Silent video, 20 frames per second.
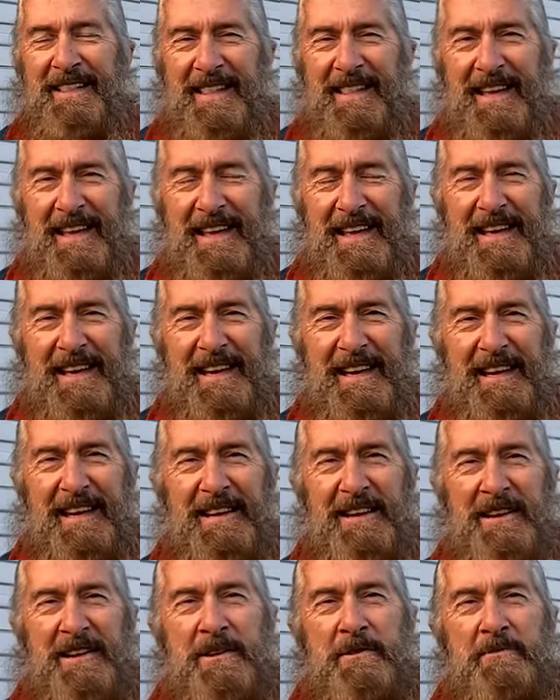The,
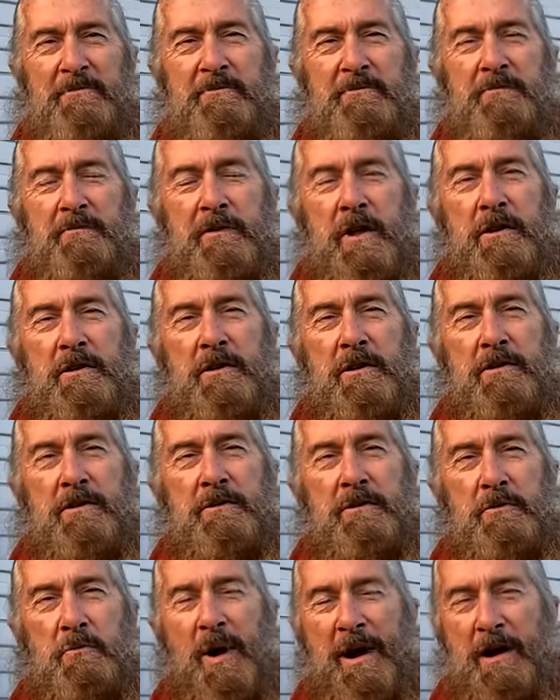uh,
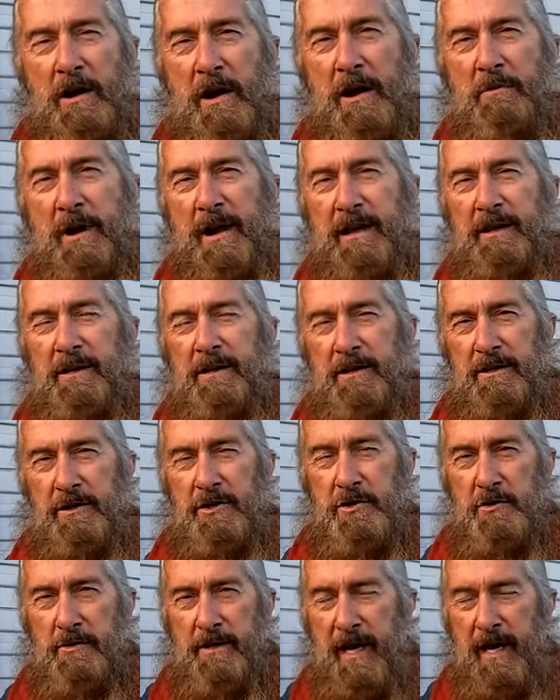the one I reckon that you
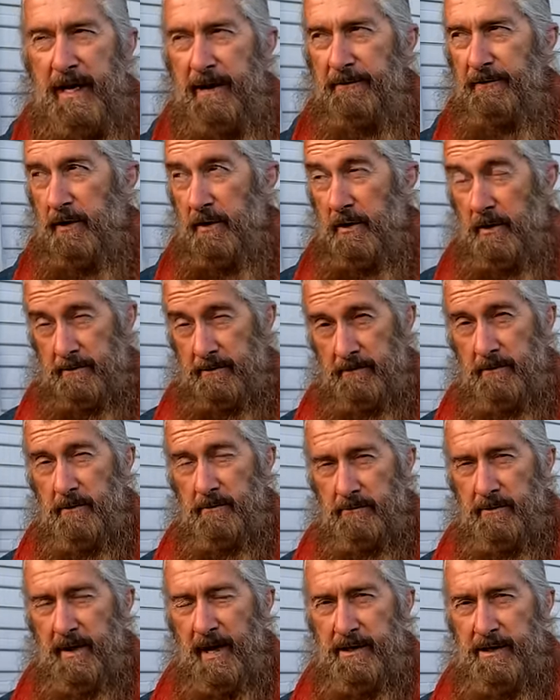should get if you've got
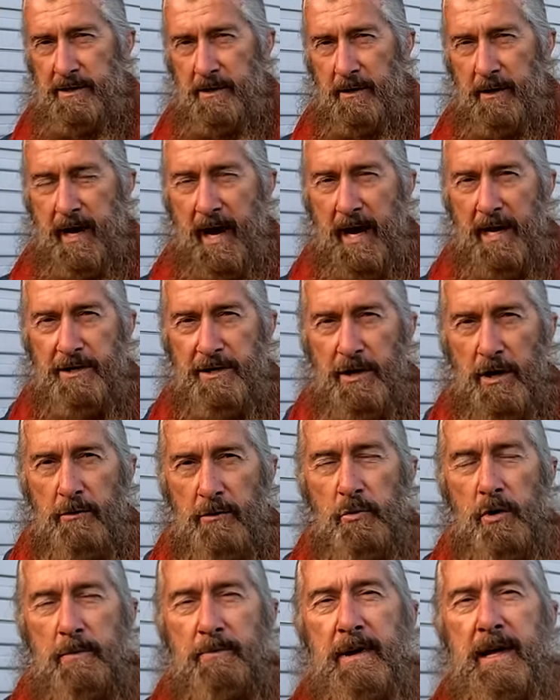that sort of cash
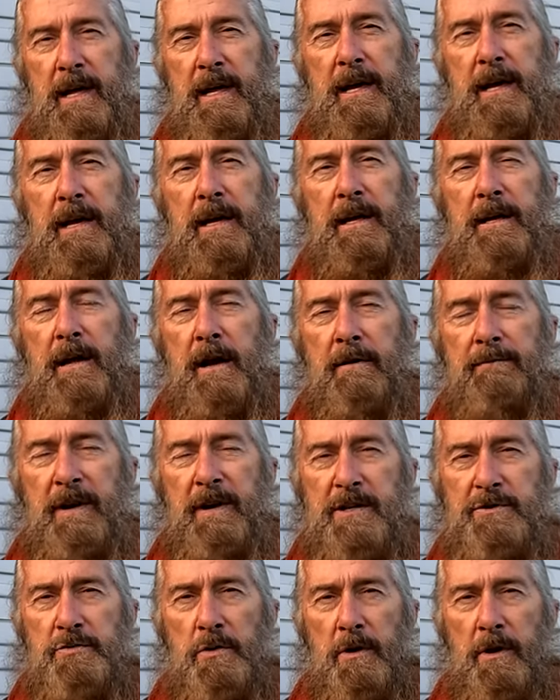would be a,
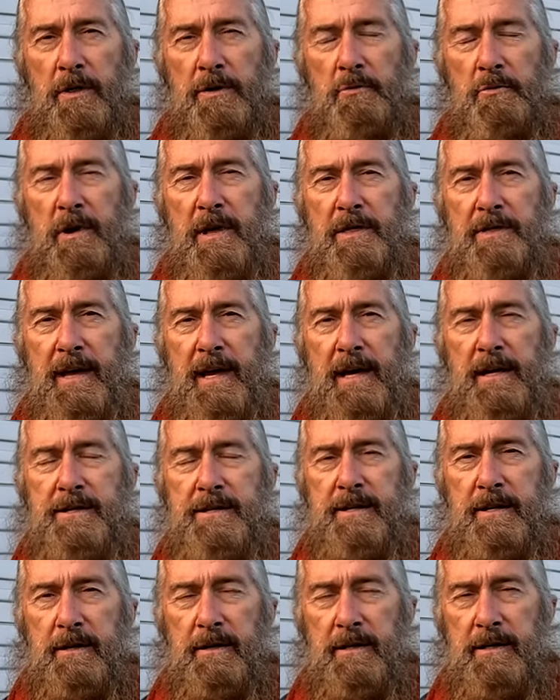Victron
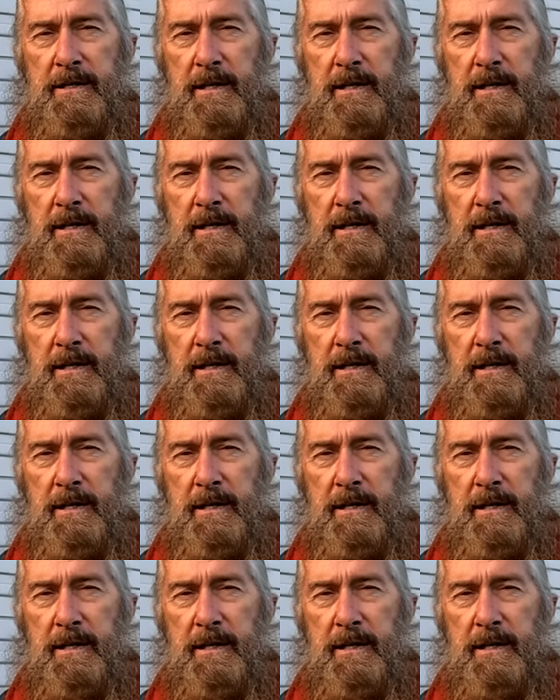3000.